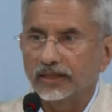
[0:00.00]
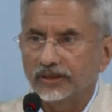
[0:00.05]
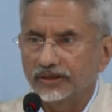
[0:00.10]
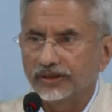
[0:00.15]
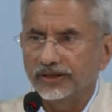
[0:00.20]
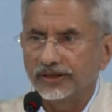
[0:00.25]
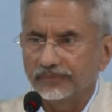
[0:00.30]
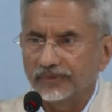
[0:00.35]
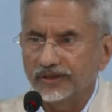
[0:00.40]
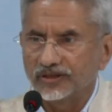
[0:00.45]

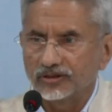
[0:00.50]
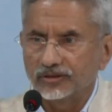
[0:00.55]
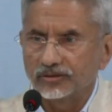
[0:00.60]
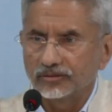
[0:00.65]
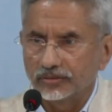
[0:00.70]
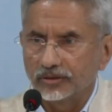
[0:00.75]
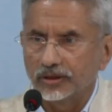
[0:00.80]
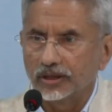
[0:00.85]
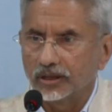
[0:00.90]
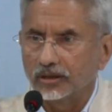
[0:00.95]

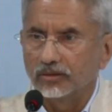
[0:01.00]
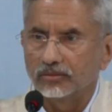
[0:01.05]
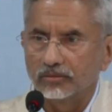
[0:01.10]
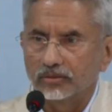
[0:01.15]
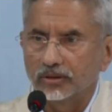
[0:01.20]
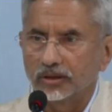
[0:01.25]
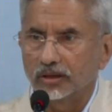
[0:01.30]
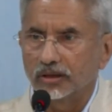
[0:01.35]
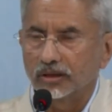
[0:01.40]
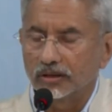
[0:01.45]
anti-West, you
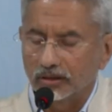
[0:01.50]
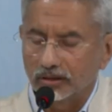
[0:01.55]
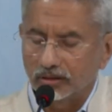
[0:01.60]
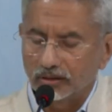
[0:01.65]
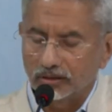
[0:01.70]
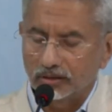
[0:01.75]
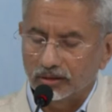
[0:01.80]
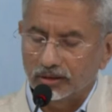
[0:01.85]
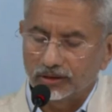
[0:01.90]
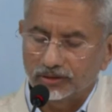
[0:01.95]
know,
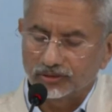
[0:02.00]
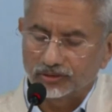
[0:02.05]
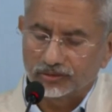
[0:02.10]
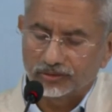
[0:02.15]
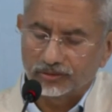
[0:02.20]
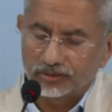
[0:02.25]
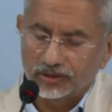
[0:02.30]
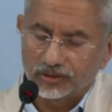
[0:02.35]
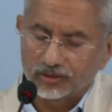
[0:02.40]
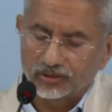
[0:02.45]
uh,
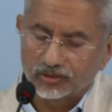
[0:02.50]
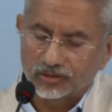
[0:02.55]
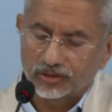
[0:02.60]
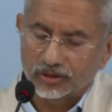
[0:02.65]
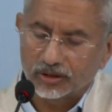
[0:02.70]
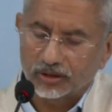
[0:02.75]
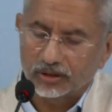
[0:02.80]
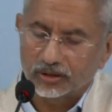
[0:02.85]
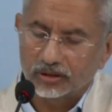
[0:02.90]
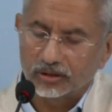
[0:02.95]
is, is
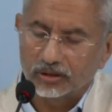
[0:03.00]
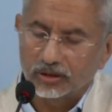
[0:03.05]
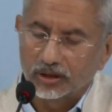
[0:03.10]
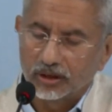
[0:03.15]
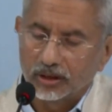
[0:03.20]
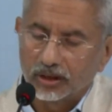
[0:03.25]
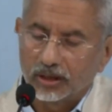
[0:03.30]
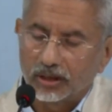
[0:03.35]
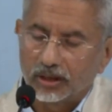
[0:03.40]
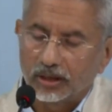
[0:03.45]

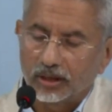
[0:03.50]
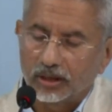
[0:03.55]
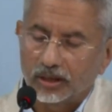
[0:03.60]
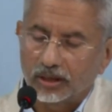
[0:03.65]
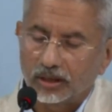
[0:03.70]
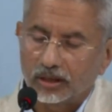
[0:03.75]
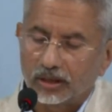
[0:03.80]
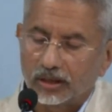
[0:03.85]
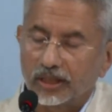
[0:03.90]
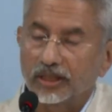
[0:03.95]

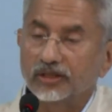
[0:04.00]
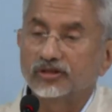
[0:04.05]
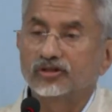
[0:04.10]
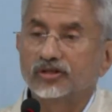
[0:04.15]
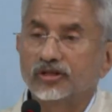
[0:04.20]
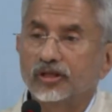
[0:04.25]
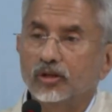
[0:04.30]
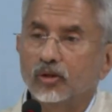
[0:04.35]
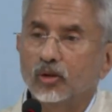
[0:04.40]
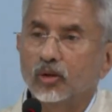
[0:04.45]

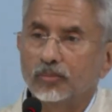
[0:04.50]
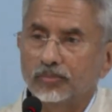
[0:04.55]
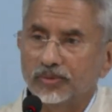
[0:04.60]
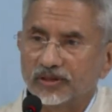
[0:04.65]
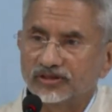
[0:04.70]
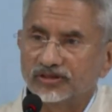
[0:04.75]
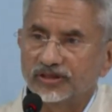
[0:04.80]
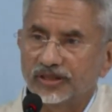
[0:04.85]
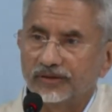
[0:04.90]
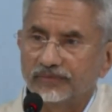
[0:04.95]
SCO
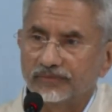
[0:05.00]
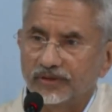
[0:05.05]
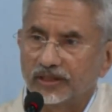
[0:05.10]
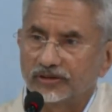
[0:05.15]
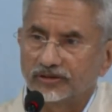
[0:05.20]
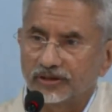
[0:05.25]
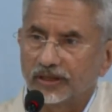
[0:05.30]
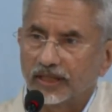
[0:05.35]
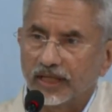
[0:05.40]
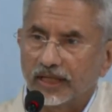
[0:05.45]

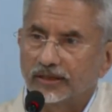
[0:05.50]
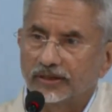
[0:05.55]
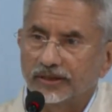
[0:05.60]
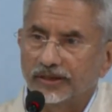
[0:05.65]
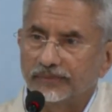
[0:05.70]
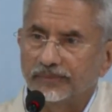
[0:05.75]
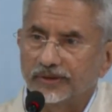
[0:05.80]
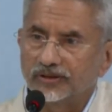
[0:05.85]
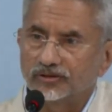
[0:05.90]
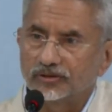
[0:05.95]
perceived as an
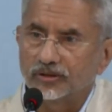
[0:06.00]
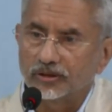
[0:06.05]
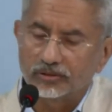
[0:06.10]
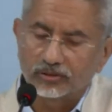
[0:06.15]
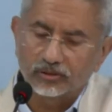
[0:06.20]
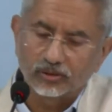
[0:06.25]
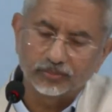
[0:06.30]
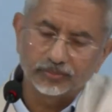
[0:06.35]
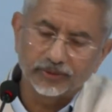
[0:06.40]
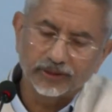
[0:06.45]

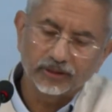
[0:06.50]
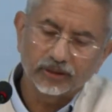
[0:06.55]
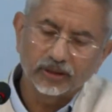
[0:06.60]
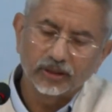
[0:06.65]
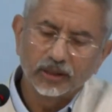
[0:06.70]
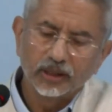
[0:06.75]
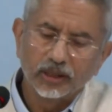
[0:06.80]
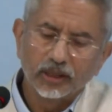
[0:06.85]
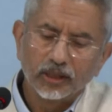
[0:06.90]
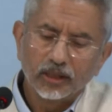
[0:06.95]
anti-Western grouping.
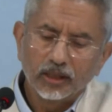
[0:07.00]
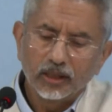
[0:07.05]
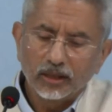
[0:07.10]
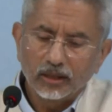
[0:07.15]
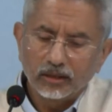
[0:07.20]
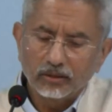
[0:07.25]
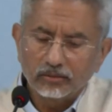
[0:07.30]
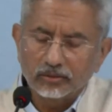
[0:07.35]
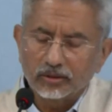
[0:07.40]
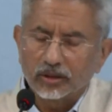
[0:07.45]

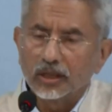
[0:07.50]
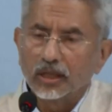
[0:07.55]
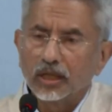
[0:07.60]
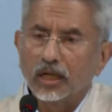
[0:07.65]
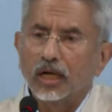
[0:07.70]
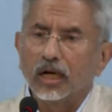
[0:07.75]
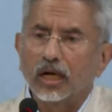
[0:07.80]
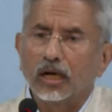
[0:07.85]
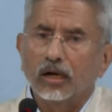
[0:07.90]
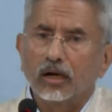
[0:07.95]
Look,
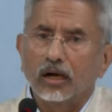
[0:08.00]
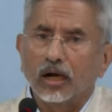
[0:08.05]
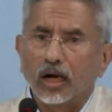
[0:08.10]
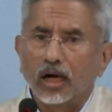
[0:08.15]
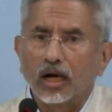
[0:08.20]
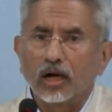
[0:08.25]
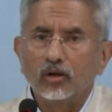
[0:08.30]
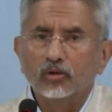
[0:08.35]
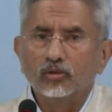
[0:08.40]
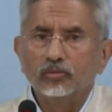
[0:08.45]

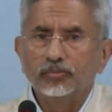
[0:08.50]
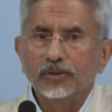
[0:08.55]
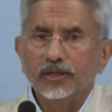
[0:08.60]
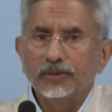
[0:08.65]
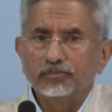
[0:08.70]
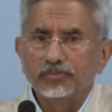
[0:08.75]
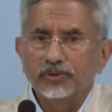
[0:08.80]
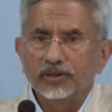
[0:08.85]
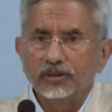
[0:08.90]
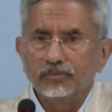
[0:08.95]
how
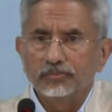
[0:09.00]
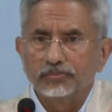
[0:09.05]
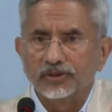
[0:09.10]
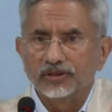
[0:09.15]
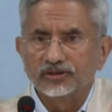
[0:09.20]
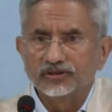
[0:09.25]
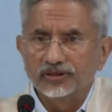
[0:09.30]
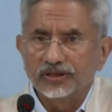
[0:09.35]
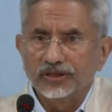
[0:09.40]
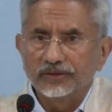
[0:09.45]
people
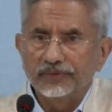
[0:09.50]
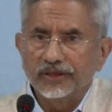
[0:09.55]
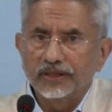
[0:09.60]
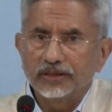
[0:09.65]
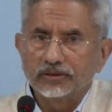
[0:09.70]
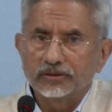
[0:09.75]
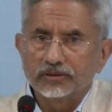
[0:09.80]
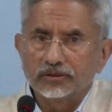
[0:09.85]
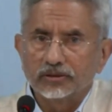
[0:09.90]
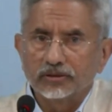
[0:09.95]
perceive
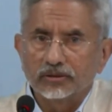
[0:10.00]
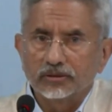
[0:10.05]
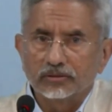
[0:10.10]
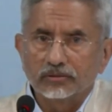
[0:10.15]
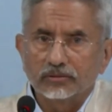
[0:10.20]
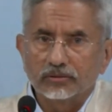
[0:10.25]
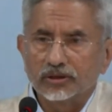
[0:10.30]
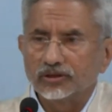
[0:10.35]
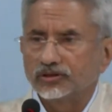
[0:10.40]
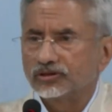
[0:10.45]
it
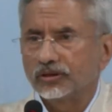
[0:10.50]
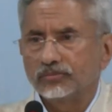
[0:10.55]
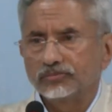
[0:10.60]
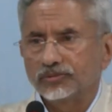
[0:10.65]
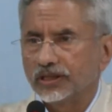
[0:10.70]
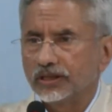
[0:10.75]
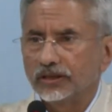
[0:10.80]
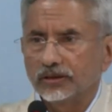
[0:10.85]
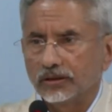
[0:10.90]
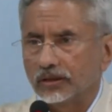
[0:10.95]
is
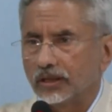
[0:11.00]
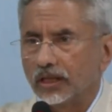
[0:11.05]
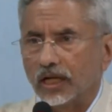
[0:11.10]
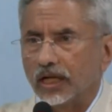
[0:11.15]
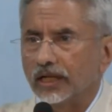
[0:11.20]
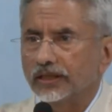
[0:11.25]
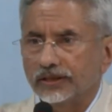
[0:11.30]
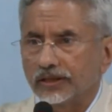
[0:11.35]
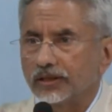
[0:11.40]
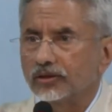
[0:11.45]
something
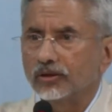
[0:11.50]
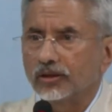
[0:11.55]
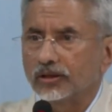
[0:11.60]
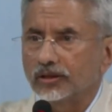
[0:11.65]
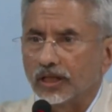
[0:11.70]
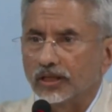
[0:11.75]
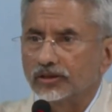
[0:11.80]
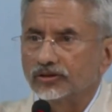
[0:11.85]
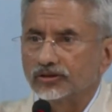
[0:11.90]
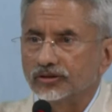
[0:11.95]
I
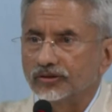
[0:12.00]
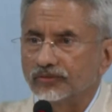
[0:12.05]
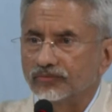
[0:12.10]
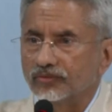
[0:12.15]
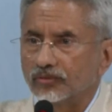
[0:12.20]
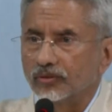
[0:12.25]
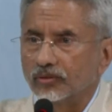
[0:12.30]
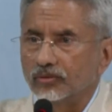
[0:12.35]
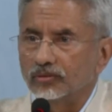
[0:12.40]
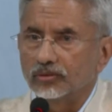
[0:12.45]
cannot answer
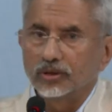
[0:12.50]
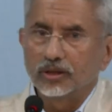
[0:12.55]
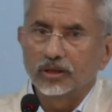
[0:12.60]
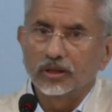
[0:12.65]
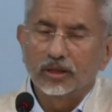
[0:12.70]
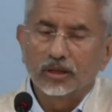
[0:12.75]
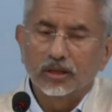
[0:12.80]
for.